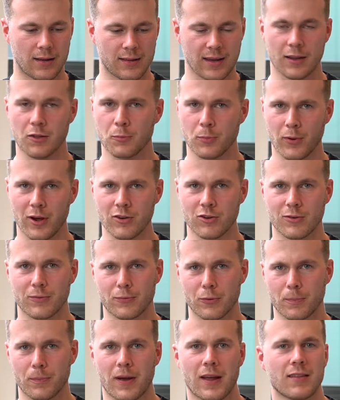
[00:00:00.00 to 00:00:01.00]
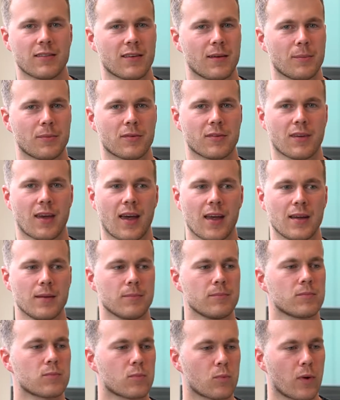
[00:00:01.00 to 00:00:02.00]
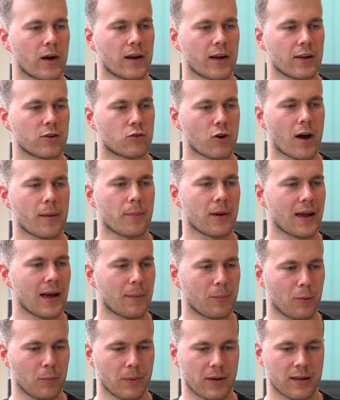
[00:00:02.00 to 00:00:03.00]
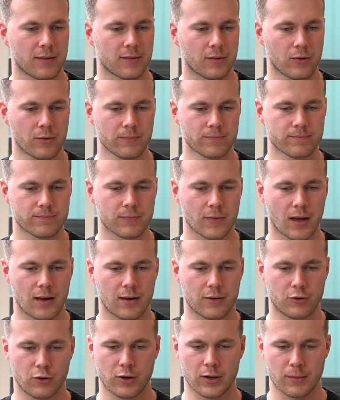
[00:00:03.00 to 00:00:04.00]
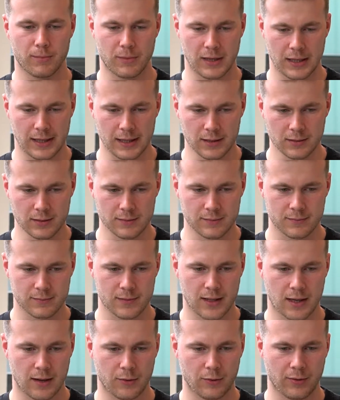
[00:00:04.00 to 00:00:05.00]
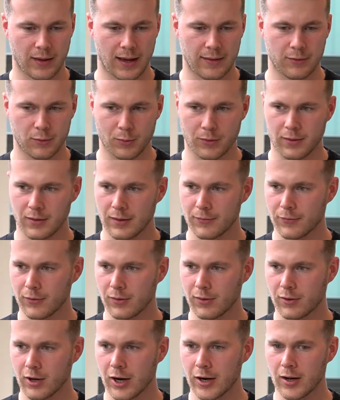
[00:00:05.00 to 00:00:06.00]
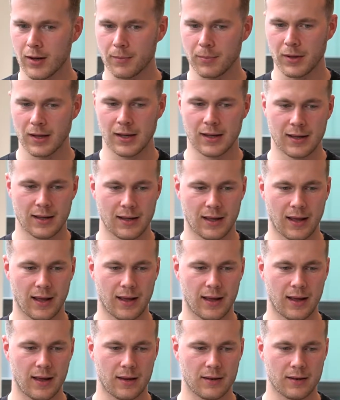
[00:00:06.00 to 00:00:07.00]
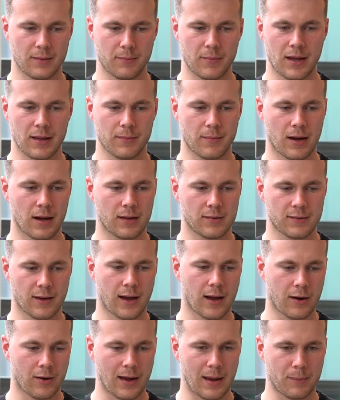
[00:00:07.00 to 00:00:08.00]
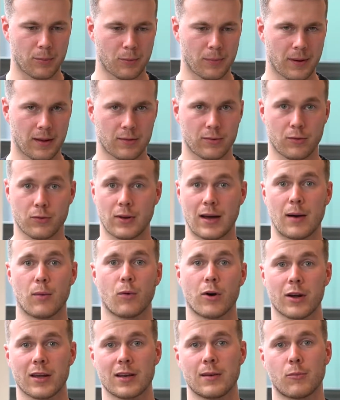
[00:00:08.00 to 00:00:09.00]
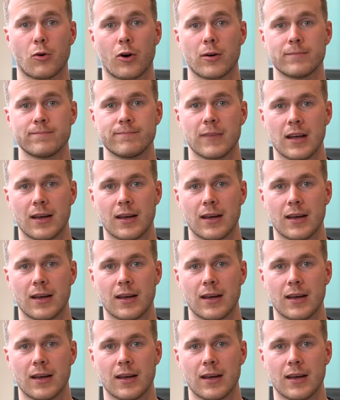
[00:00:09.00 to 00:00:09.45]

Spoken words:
The inspiration for PenTips came when I dropped my Apple Pencil during a meeting that I was having with a different startup, and it made my entire Apple Pencil not work anymore.